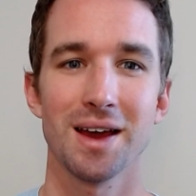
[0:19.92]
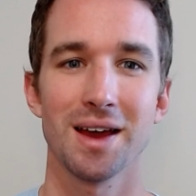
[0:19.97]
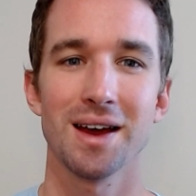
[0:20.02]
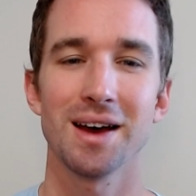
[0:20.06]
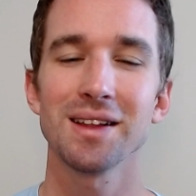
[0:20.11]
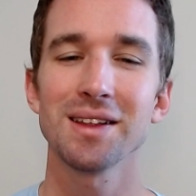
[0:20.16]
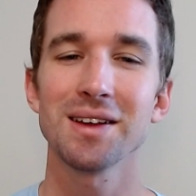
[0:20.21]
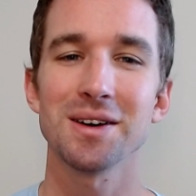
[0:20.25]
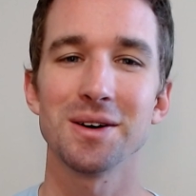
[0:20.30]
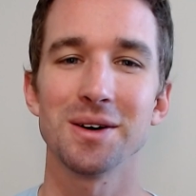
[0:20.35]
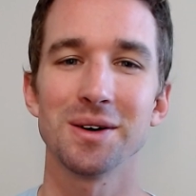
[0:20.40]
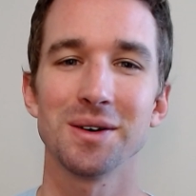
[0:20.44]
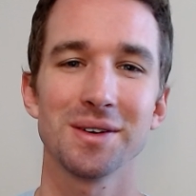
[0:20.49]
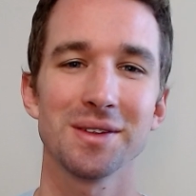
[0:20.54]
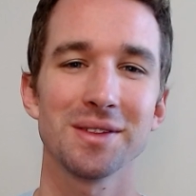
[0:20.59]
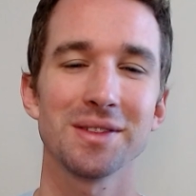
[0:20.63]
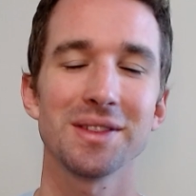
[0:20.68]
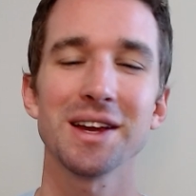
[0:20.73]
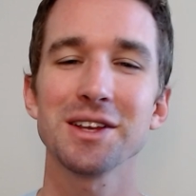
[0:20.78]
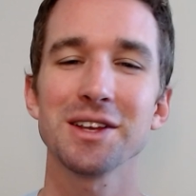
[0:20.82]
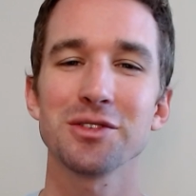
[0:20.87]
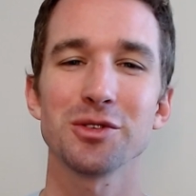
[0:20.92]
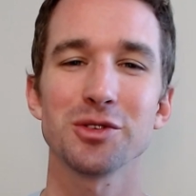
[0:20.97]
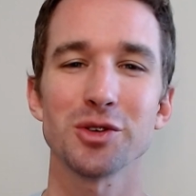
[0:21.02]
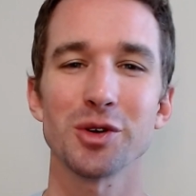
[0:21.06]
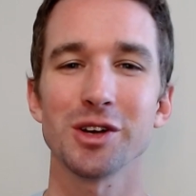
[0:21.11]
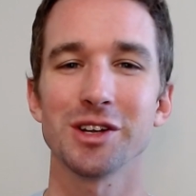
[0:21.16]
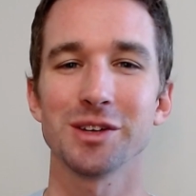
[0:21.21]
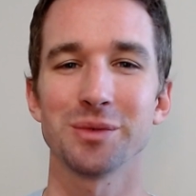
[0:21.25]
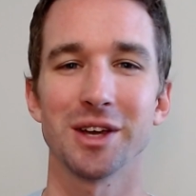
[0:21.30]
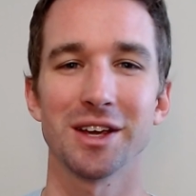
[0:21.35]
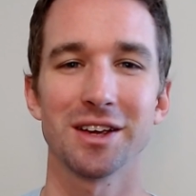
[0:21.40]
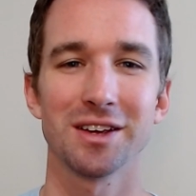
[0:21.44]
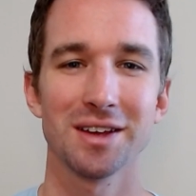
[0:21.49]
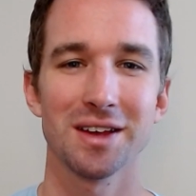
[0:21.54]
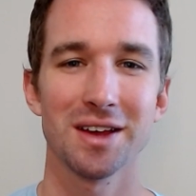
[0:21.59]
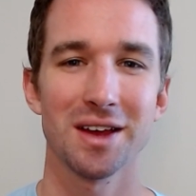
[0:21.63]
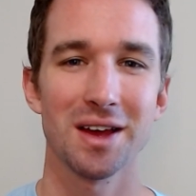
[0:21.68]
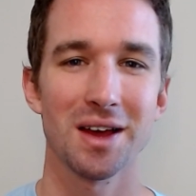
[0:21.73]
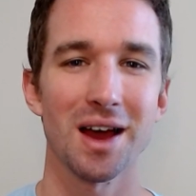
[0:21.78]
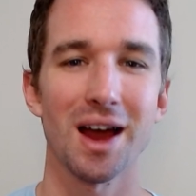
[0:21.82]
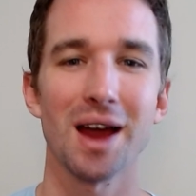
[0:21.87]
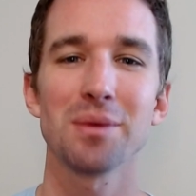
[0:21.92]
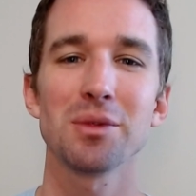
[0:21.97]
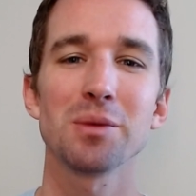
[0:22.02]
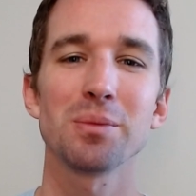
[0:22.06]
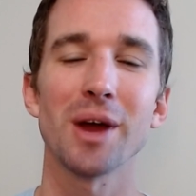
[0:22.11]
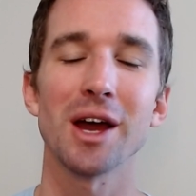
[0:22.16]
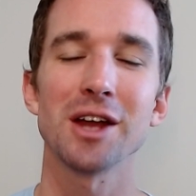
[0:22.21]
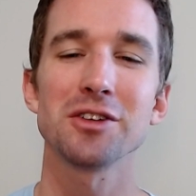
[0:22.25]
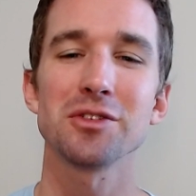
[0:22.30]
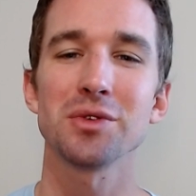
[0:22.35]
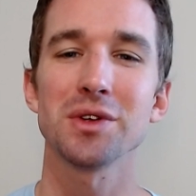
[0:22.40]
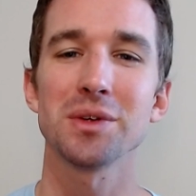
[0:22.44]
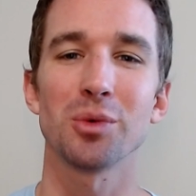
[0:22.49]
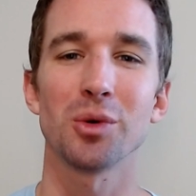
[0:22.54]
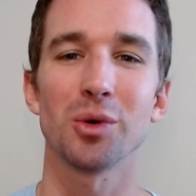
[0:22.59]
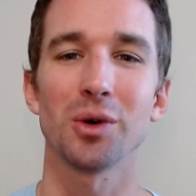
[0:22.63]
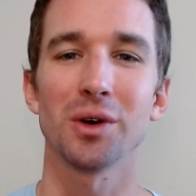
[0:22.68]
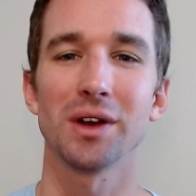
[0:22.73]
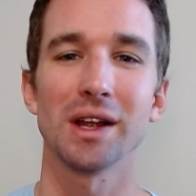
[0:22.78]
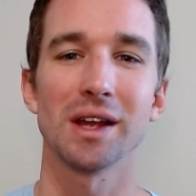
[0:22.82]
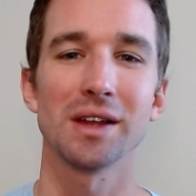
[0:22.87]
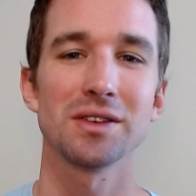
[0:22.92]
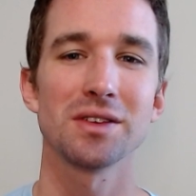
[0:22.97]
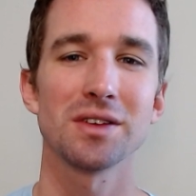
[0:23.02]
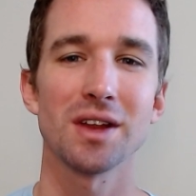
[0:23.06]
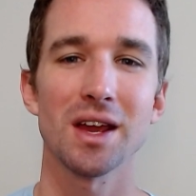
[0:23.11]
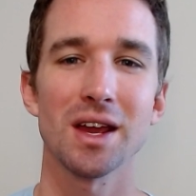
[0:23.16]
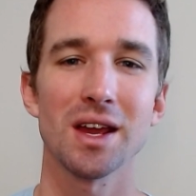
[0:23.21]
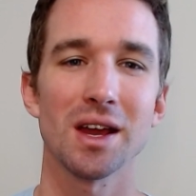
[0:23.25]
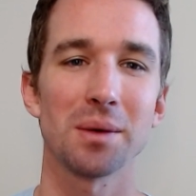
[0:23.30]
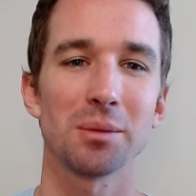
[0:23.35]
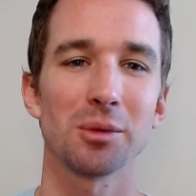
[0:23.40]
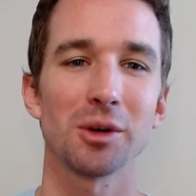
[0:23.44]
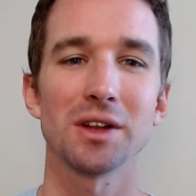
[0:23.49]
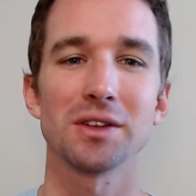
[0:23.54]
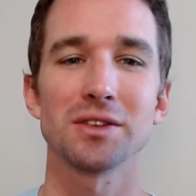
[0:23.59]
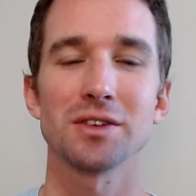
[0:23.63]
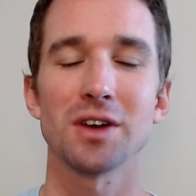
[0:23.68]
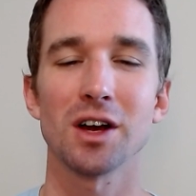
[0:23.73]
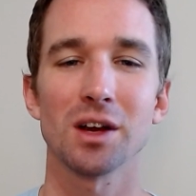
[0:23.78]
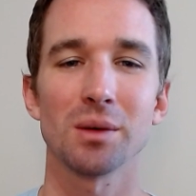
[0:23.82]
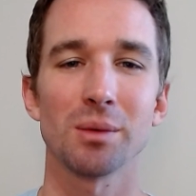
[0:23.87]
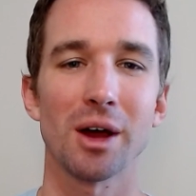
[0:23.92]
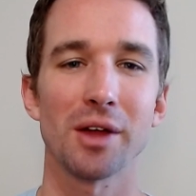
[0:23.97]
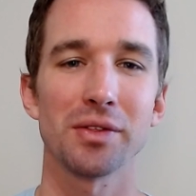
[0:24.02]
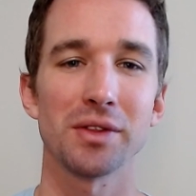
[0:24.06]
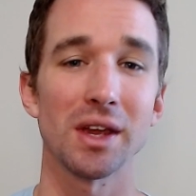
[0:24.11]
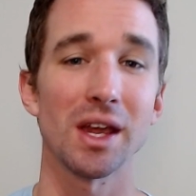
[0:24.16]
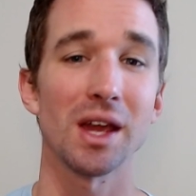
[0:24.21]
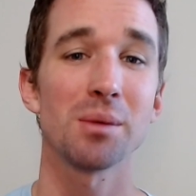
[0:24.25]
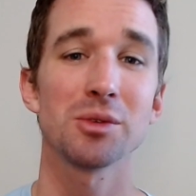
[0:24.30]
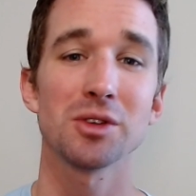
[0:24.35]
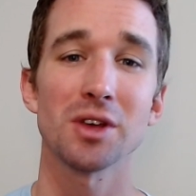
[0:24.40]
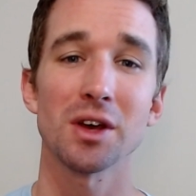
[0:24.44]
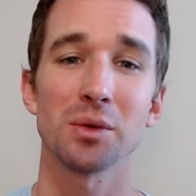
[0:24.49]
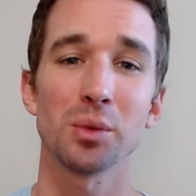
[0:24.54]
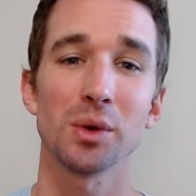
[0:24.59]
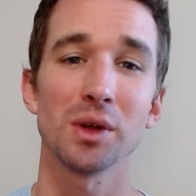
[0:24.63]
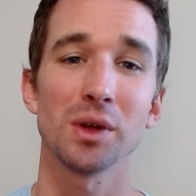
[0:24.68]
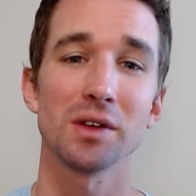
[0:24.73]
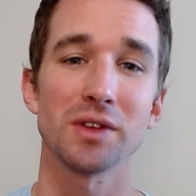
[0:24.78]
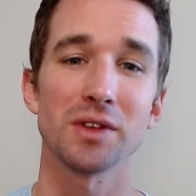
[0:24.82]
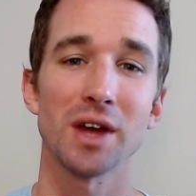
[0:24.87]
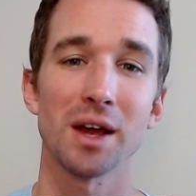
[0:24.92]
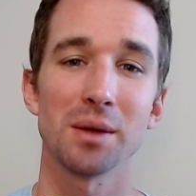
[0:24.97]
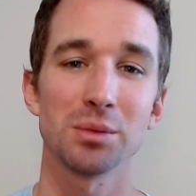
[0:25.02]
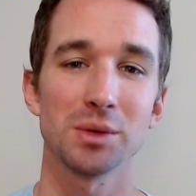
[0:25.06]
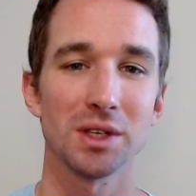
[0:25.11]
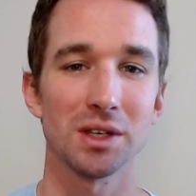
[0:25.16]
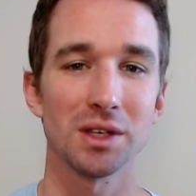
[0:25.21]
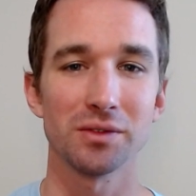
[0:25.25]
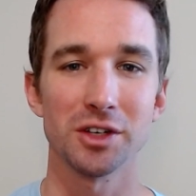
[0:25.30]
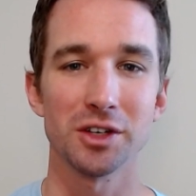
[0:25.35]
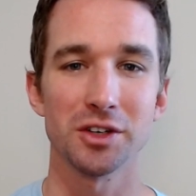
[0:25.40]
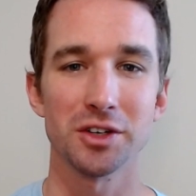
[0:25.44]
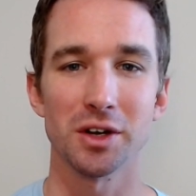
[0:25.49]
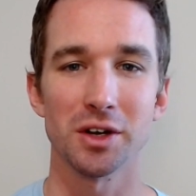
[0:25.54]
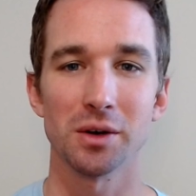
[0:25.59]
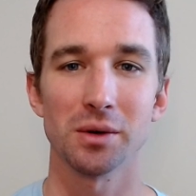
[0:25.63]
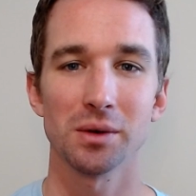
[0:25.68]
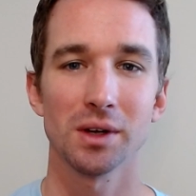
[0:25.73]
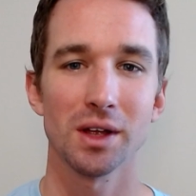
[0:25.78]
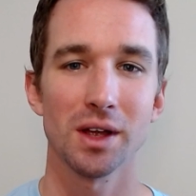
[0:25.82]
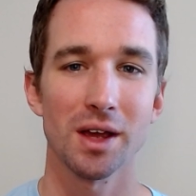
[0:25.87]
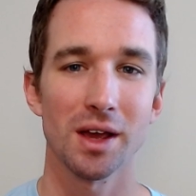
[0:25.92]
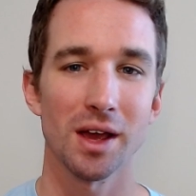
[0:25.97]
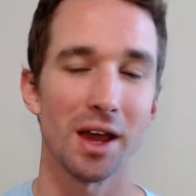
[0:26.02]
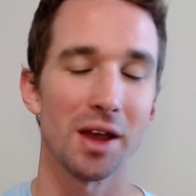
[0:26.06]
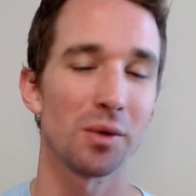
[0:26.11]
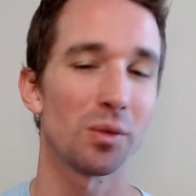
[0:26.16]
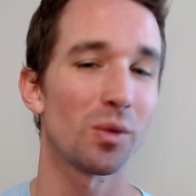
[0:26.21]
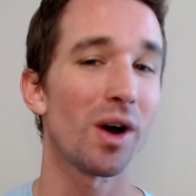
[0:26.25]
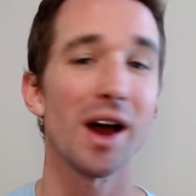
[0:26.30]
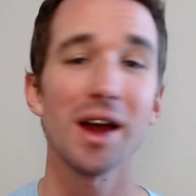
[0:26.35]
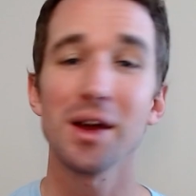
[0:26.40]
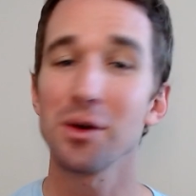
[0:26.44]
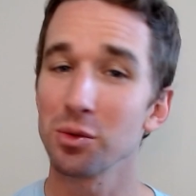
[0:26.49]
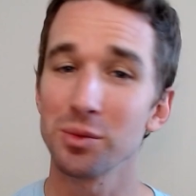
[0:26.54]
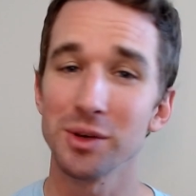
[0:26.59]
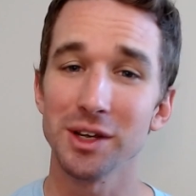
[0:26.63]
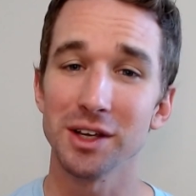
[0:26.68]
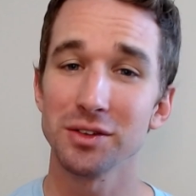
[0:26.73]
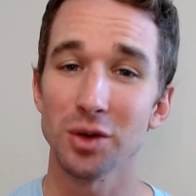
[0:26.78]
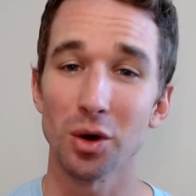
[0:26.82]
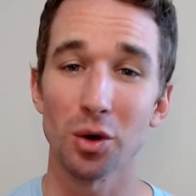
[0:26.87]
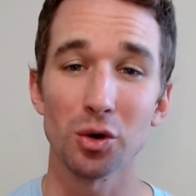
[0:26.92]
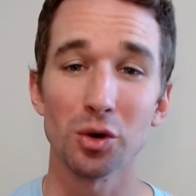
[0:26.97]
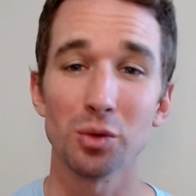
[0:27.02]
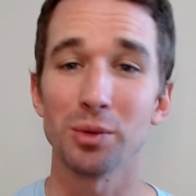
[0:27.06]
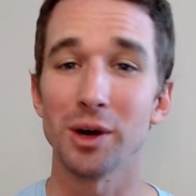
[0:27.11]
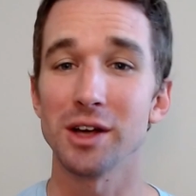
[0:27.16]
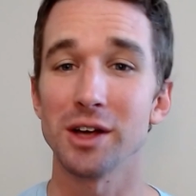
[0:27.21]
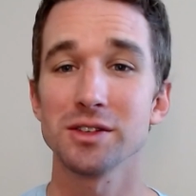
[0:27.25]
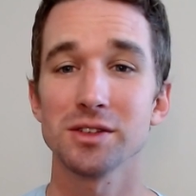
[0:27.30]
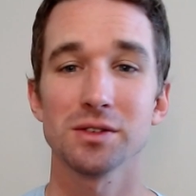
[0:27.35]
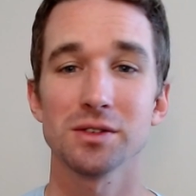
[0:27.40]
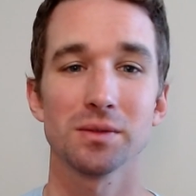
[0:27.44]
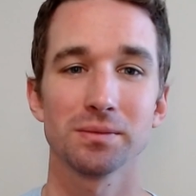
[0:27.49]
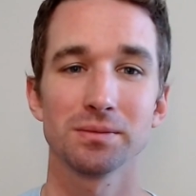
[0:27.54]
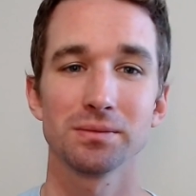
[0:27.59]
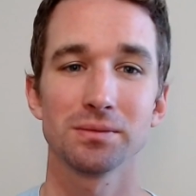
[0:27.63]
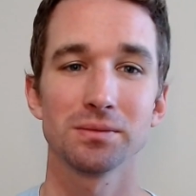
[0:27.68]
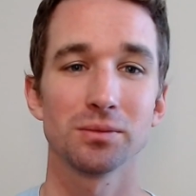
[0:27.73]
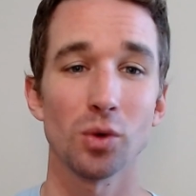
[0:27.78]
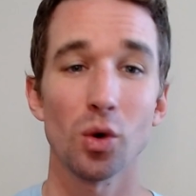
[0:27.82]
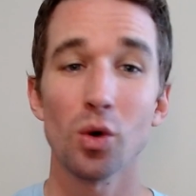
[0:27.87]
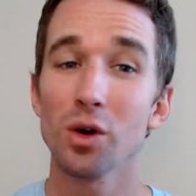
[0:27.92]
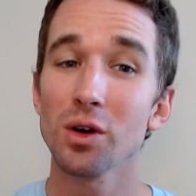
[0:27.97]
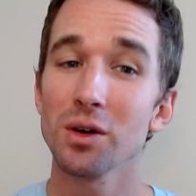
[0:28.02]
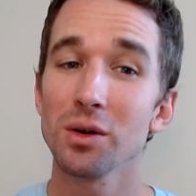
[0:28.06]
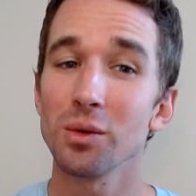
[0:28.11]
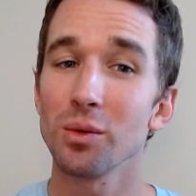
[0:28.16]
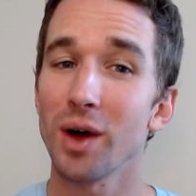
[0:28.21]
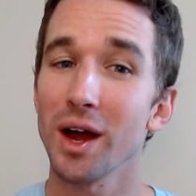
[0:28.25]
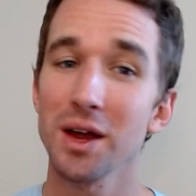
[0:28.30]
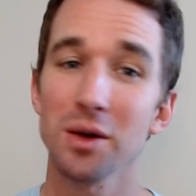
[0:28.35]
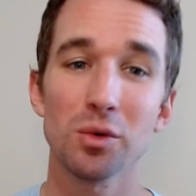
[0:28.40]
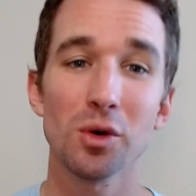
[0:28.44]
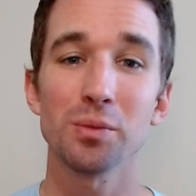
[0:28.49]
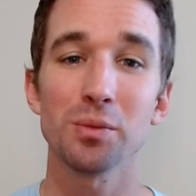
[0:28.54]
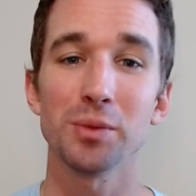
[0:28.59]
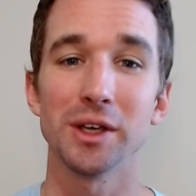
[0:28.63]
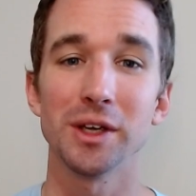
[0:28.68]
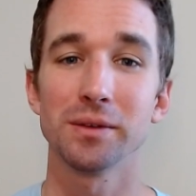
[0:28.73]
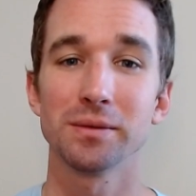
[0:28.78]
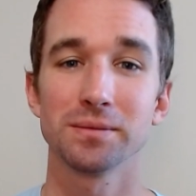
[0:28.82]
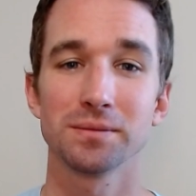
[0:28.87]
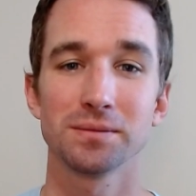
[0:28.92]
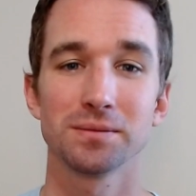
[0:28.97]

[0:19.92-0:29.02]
Hello, thanks for joining me. I'm the Badger Reborn, and today I'm going to talk about the Amazon Wheel of Time TV show, and why it will be a total bust. Or why it won't be.